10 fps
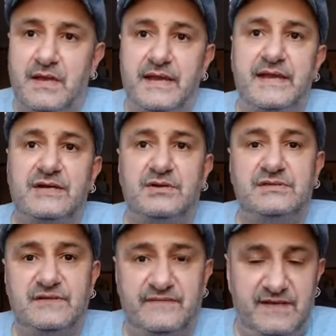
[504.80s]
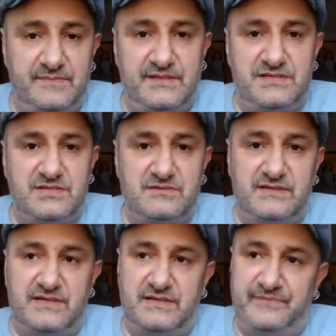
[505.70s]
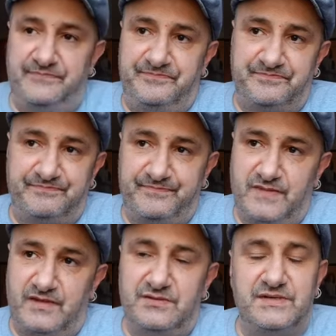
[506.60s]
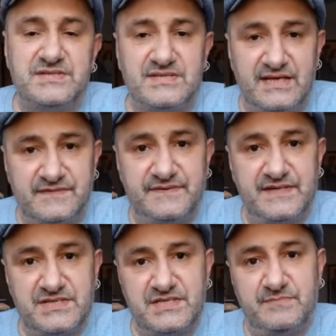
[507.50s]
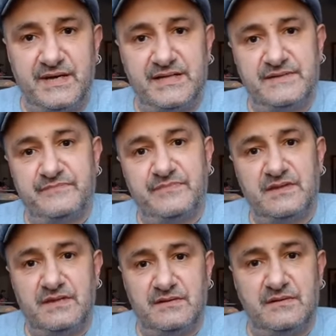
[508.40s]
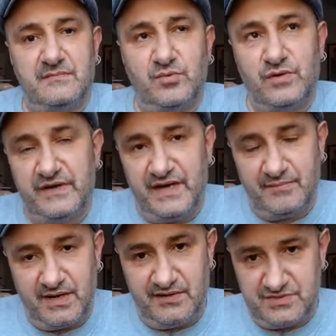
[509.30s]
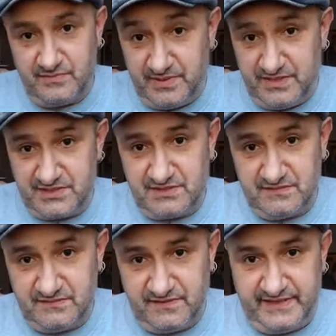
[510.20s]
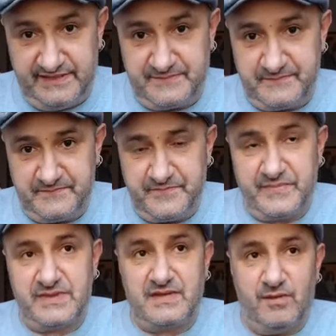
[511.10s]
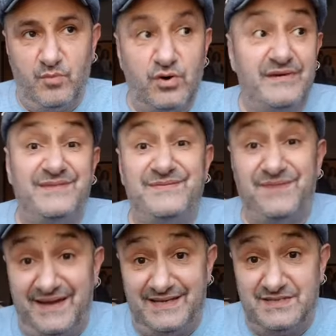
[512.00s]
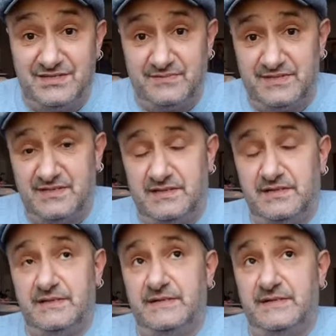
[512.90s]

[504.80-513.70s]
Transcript: it could develop into a, not a slugfest, but more of an up close and personal fight, more of a fight, shall we say?